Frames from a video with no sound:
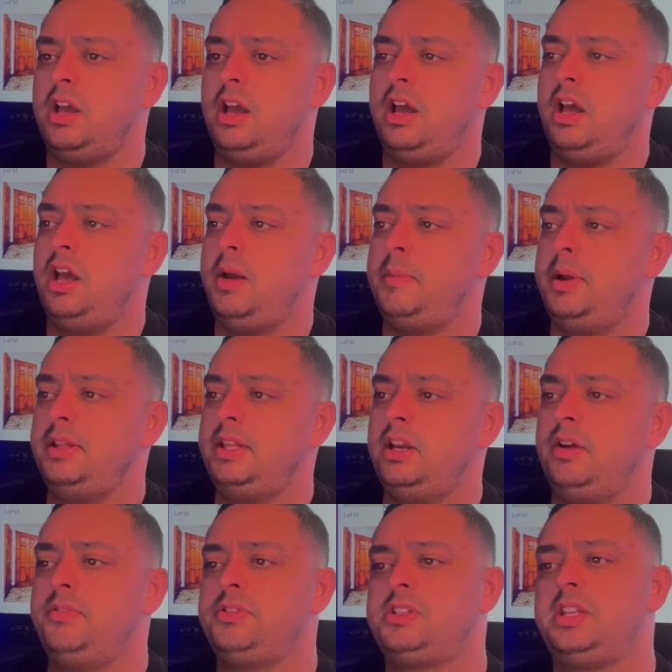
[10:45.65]
And then
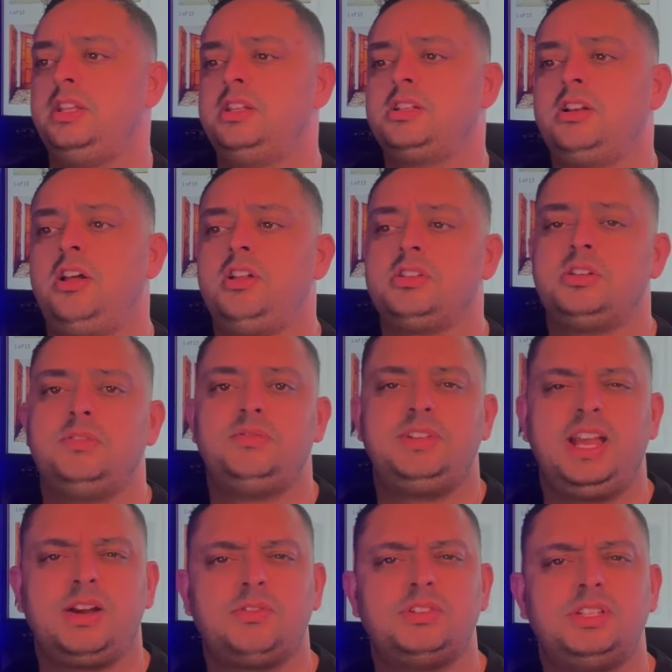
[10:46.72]
obviously there's lots of
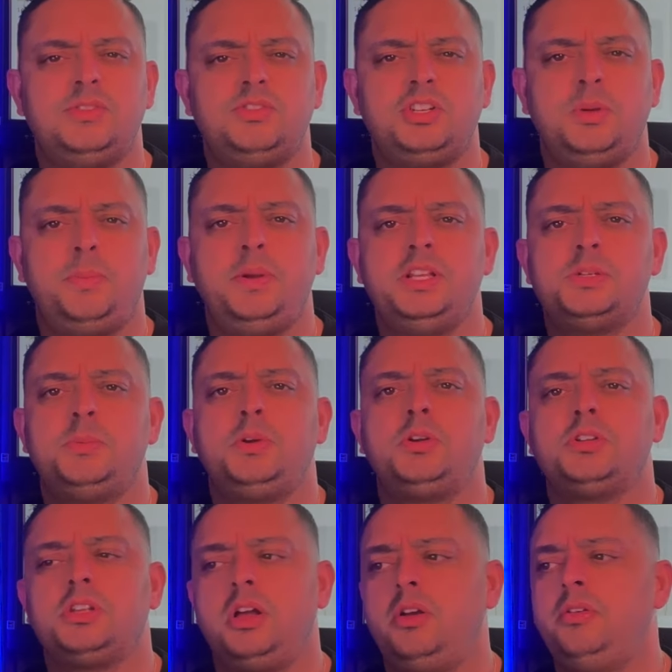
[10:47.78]
decorative chippings
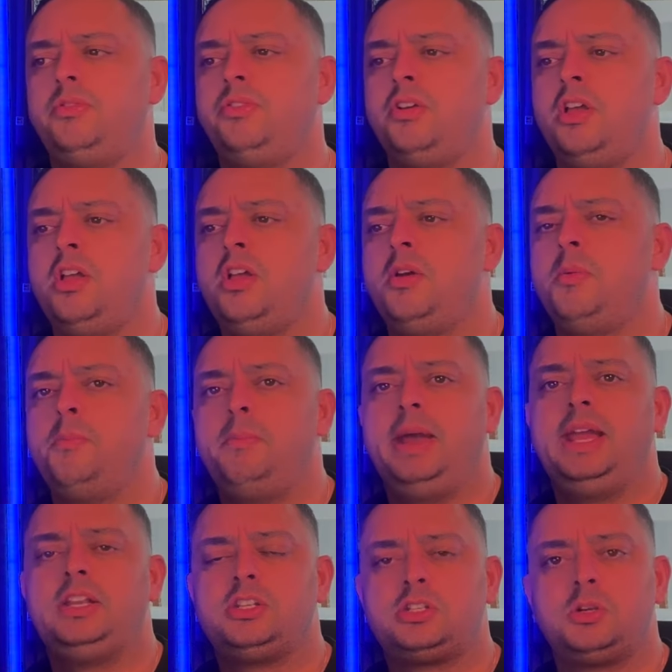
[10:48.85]
because I've
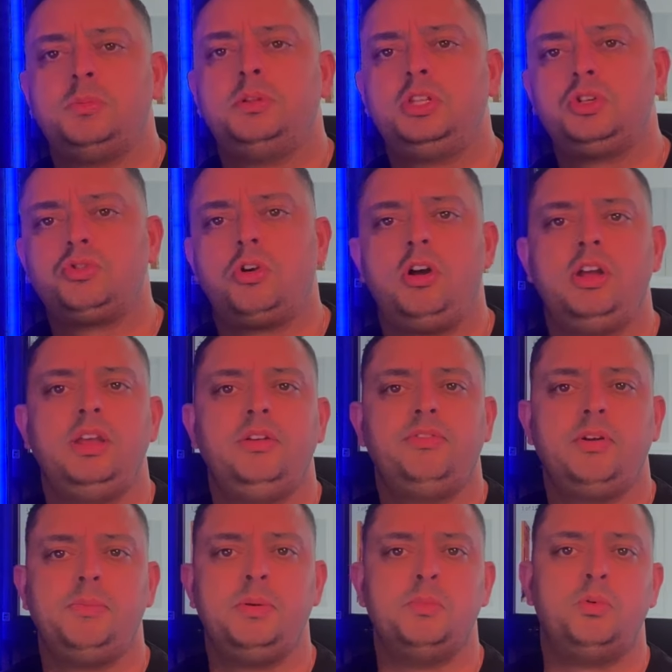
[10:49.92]
made some of the drive
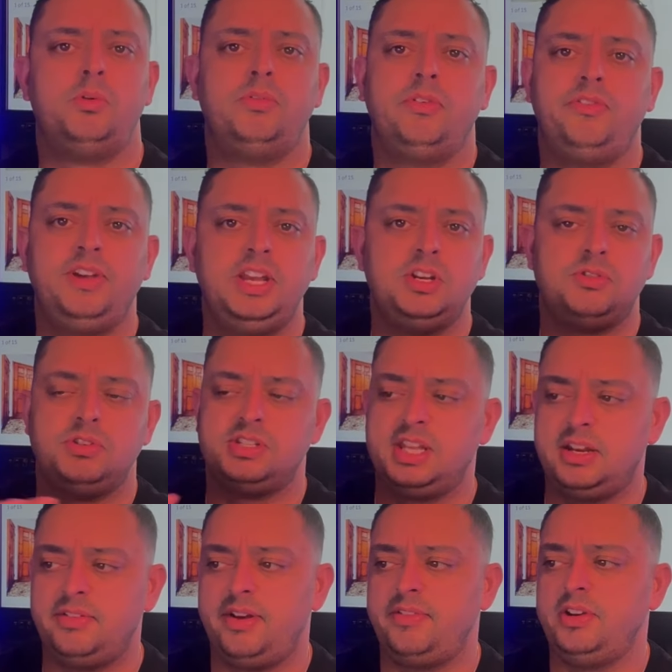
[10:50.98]
a bit more of a feature instead
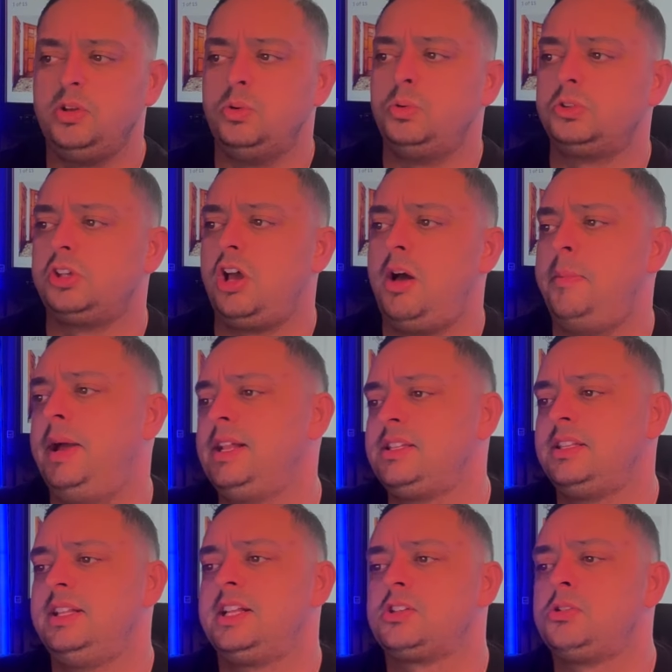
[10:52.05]
of having it all tarmacs,
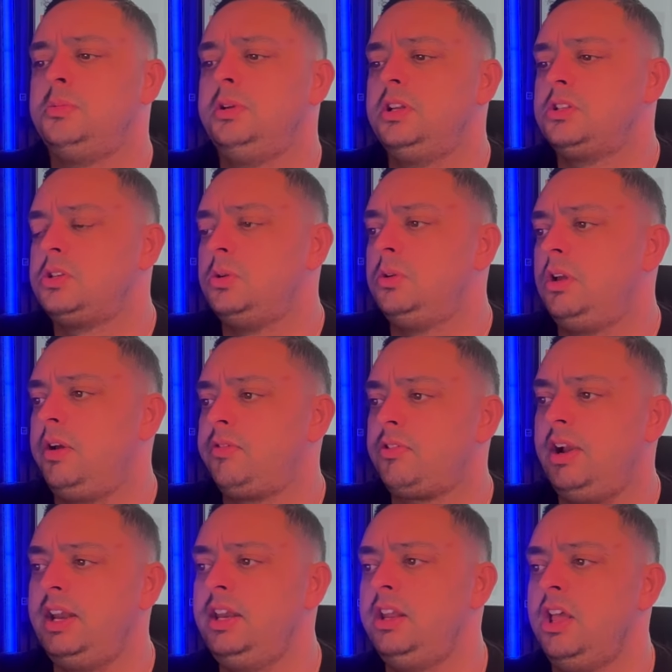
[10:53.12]
and that's coming at
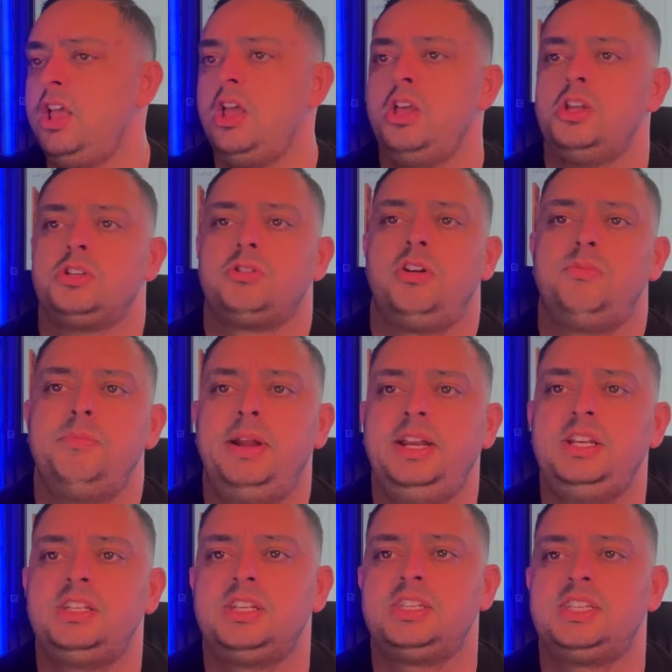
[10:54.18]
£2,500. So I've
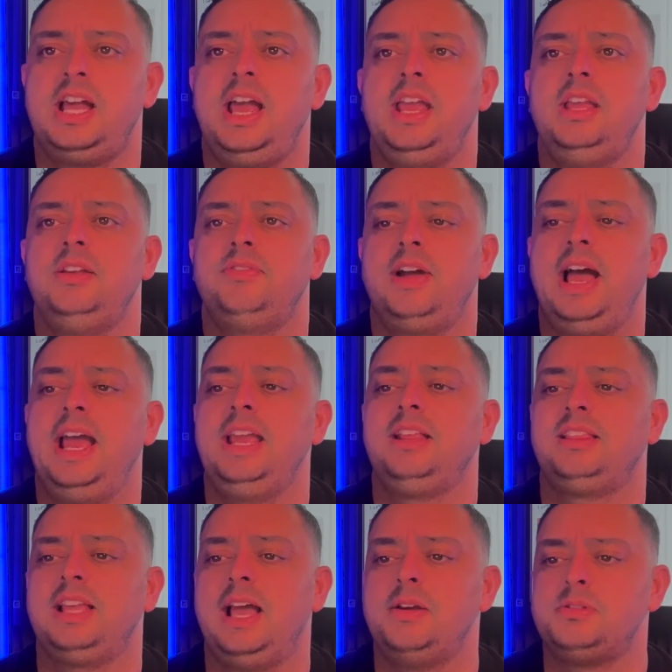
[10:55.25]
managed to save
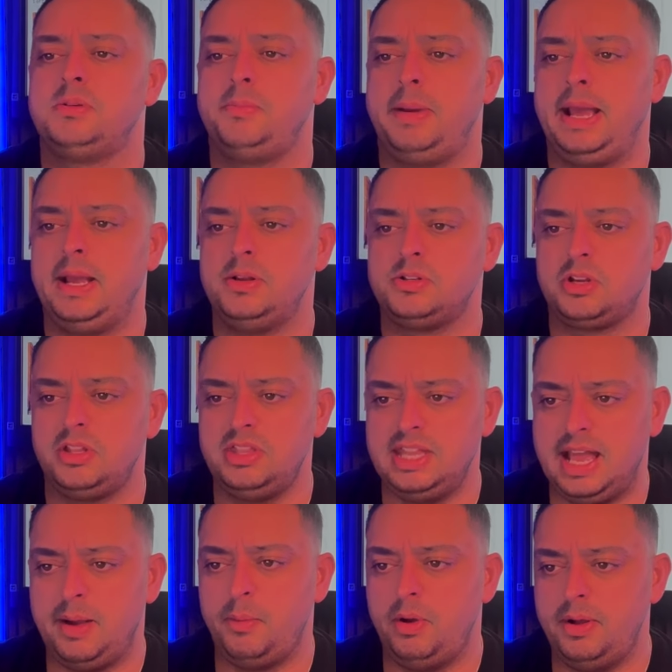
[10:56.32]
£8,000 on
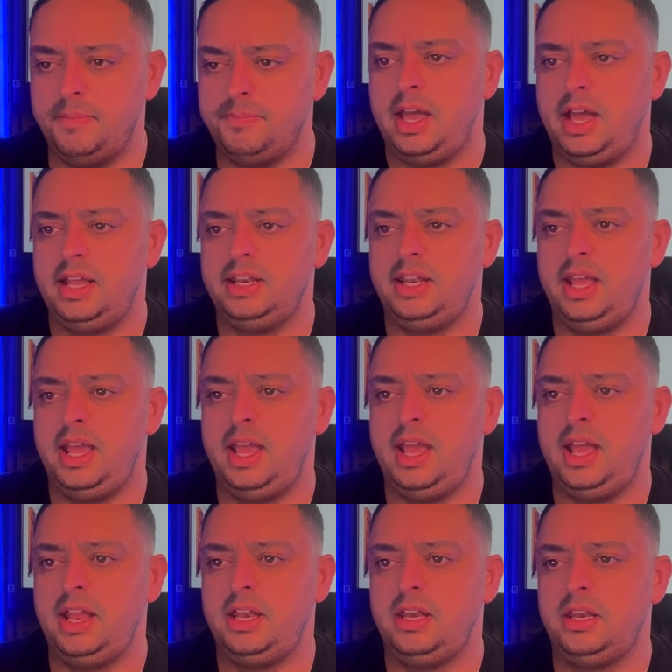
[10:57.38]
that one. And
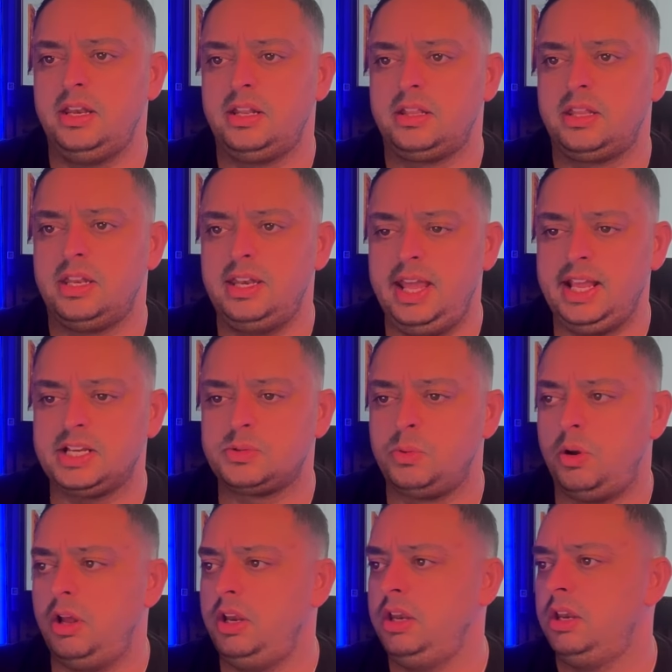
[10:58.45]
then the next
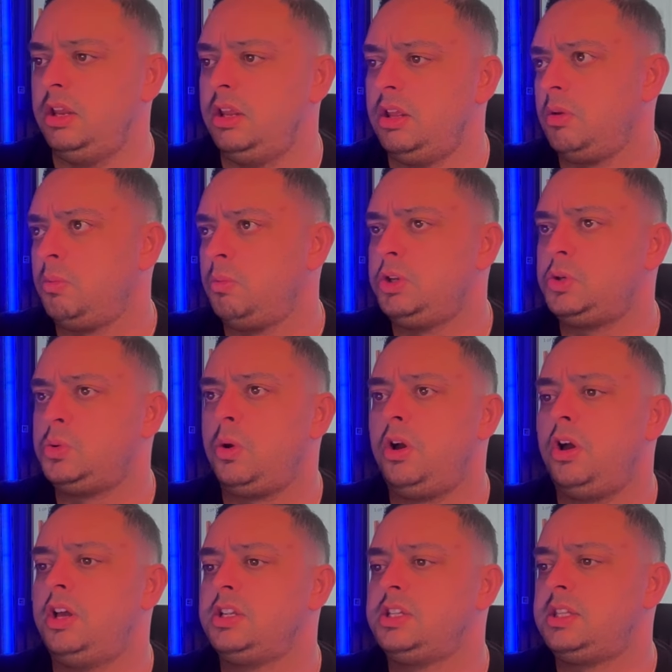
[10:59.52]
one, which
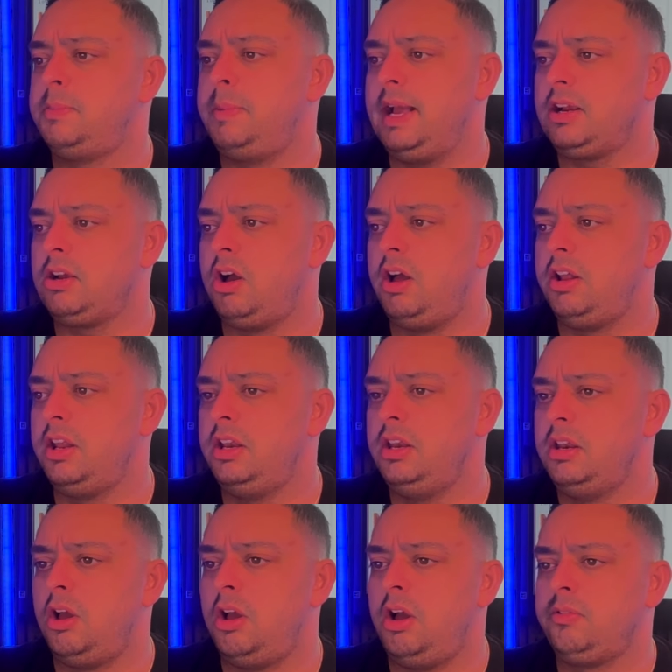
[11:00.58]
was the back
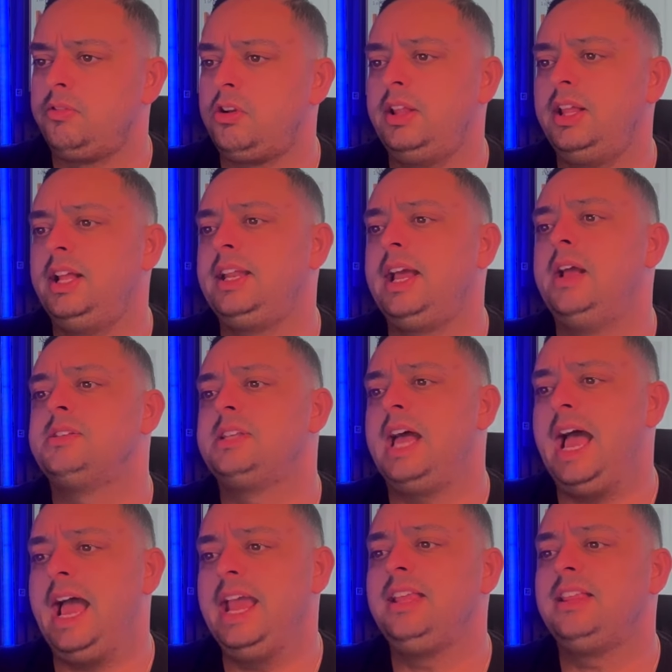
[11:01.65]
garden, I've got that down to
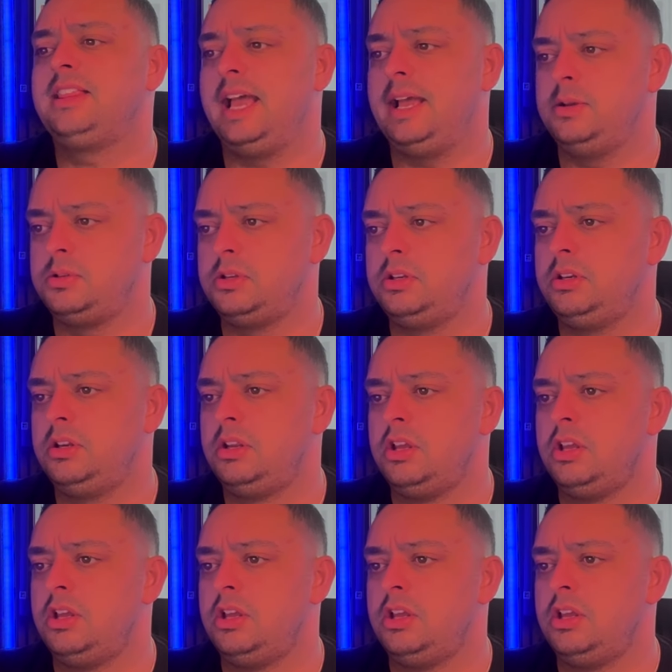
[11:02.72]
8,000.